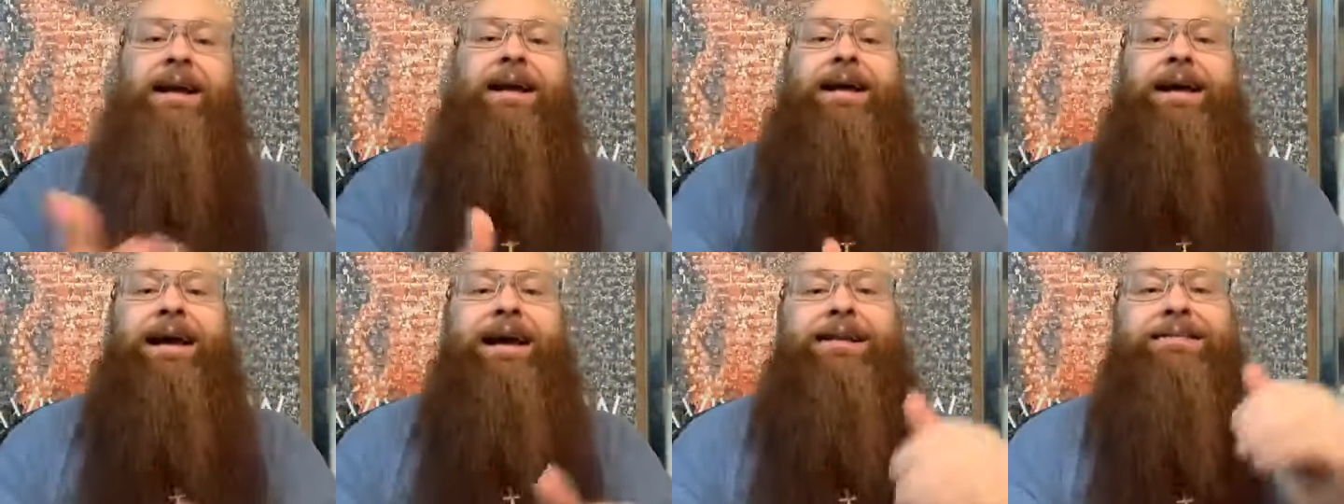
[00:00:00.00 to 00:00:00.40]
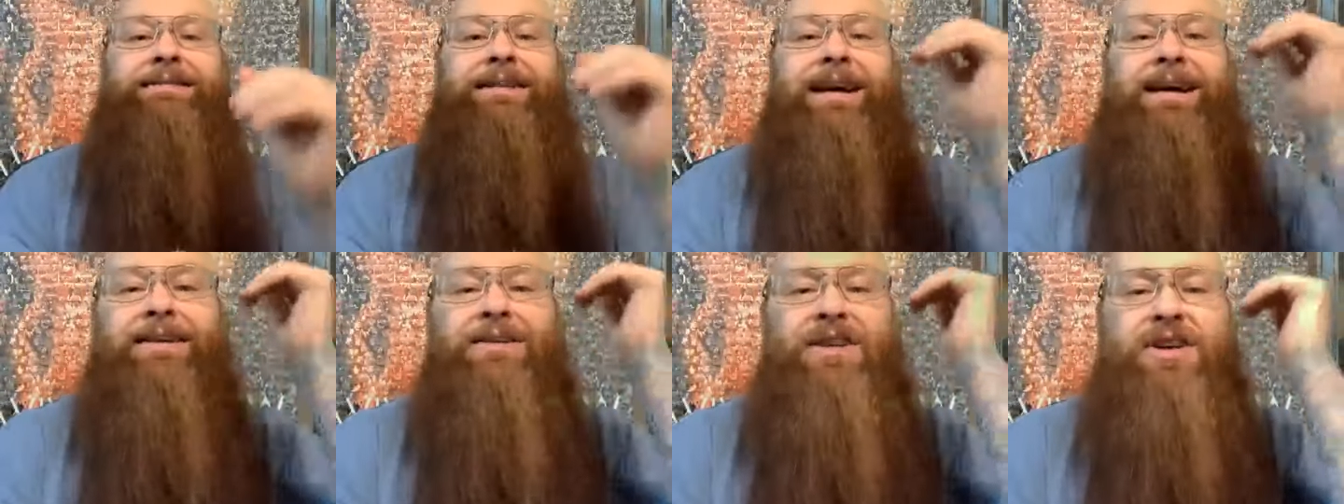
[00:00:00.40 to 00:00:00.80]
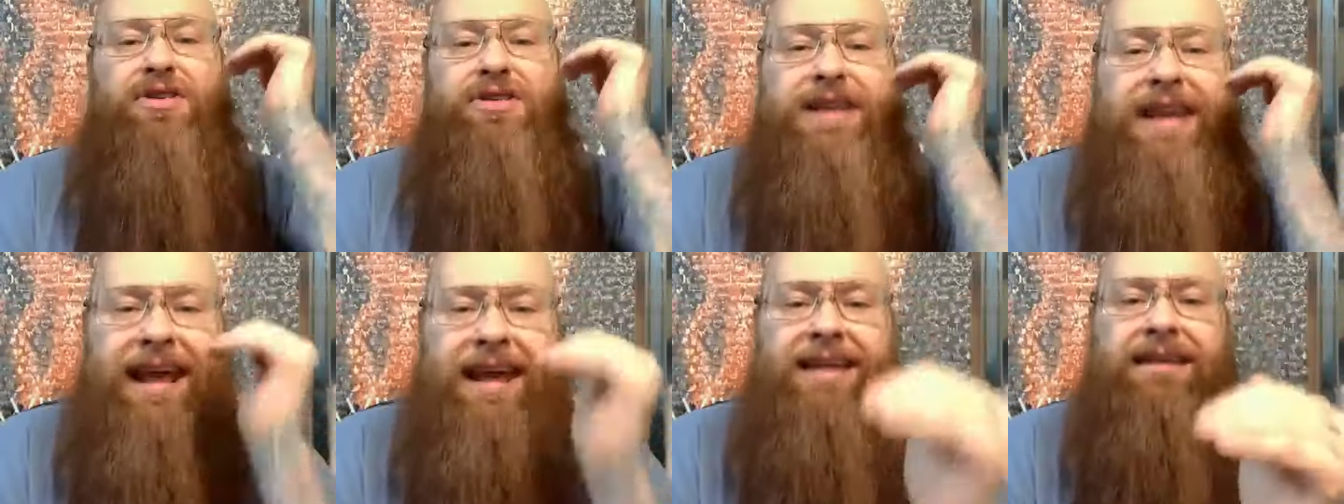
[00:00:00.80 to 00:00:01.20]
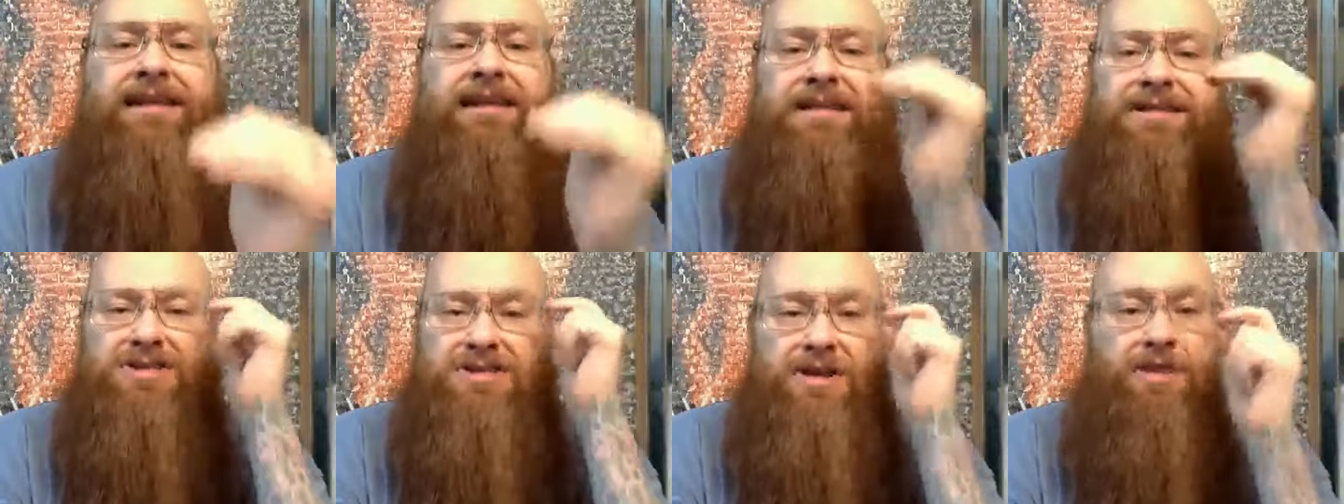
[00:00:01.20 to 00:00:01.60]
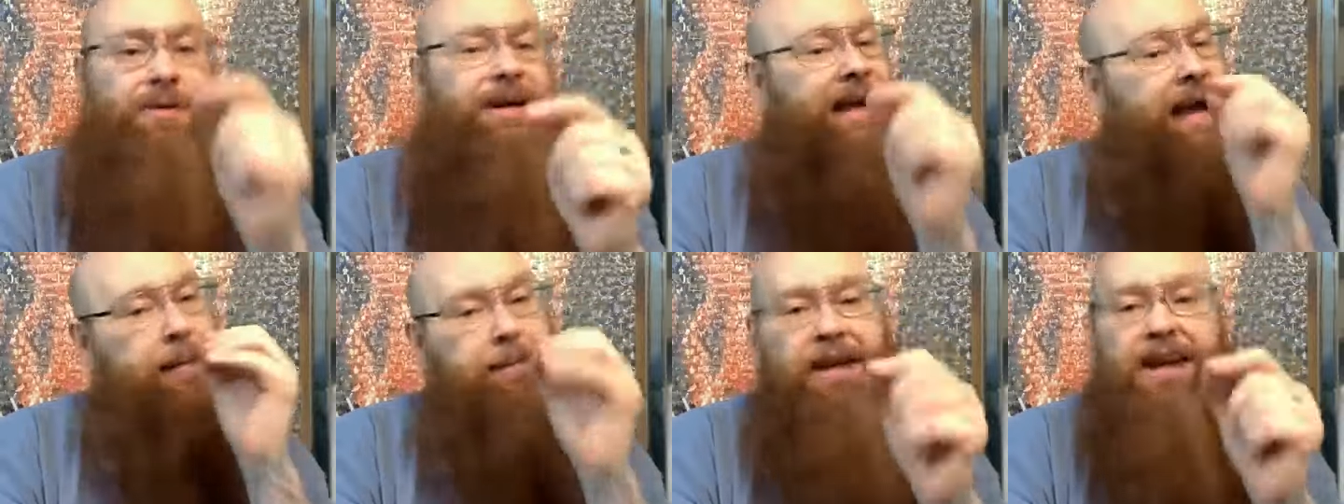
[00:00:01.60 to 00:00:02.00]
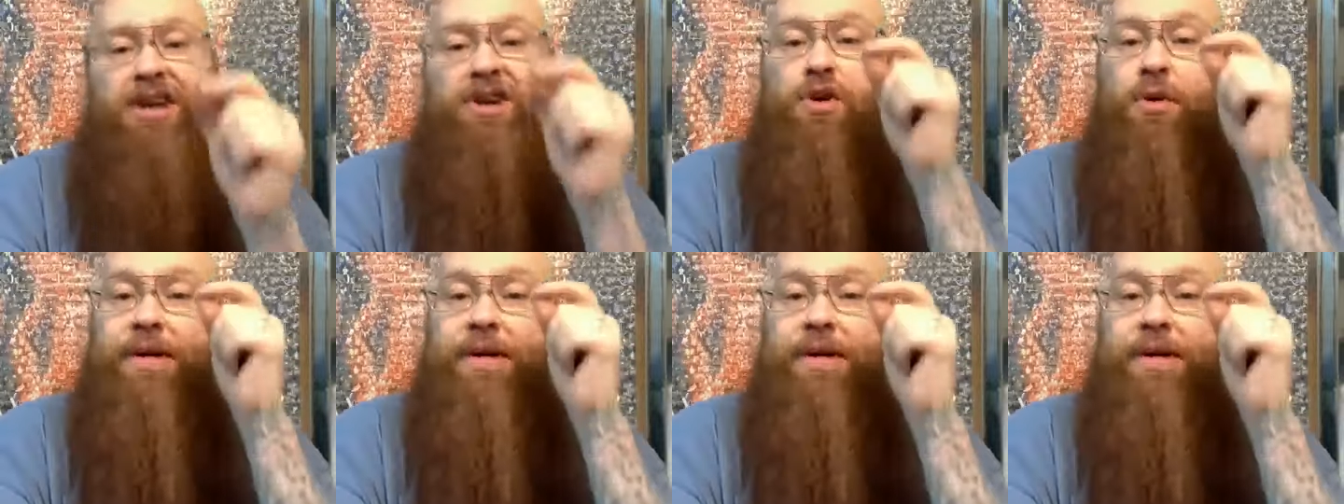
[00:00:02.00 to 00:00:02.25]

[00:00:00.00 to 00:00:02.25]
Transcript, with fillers: And uh, you need this. We're coming into